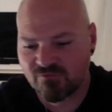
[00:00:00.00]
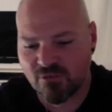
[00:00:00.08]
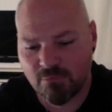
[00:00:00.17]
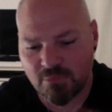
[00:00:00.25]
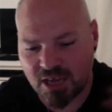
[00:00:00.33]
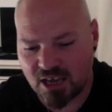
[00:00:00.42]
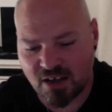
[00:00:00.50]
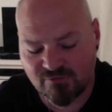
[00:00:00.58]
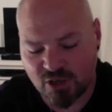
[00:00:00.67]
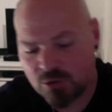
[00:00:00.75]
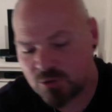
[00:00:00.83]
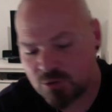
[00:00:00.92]
for me, I've
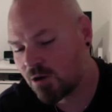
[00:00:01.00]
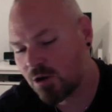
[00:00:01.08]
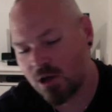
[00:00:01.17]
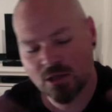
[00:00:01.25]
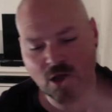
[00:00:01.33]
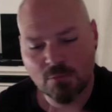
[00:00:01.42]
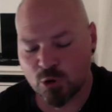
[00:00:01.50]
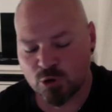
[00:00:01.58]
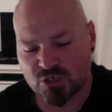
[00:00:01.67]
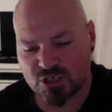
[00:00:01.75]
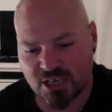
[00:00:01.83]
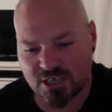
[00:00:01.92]
used it a lot more
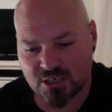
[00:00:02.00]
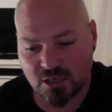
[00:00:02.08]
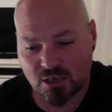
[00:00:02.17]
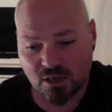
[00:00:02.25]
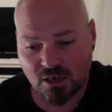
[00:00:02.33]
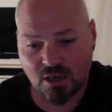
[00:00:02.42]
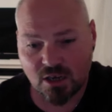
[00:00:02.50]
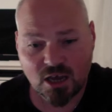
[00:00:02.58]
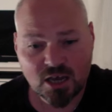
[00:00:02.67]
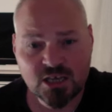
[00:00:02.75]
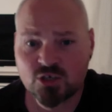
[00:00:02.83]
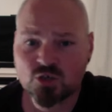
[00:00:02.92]
since,
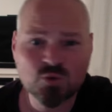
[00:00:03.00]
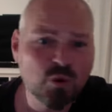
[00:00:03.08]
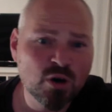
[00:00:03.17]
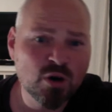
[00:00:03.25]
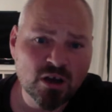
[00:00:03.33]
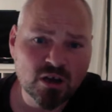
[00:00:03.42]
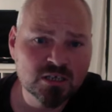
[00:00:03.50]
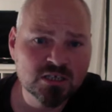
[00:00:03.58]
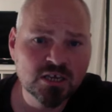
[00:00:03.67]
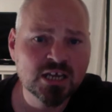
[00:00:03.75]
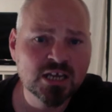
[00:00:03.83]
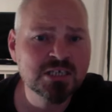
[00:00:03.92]
and it just
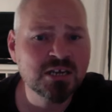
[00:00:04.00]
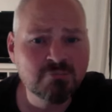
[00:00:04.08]
works. It's an